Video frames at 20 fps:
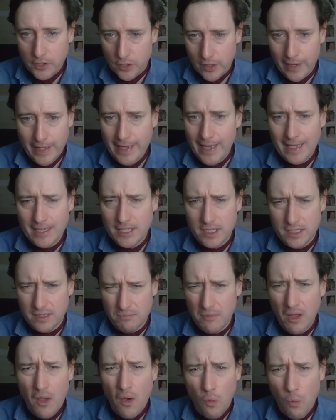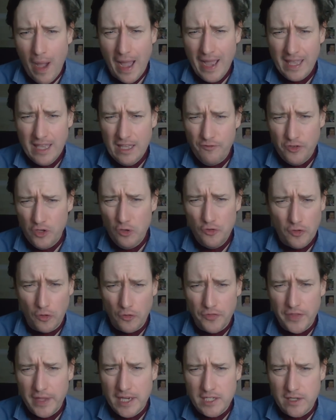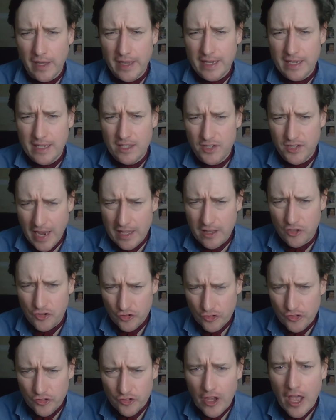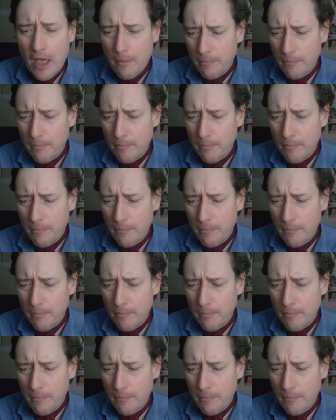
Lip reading: Now, he has some wacky views on things like intelligence,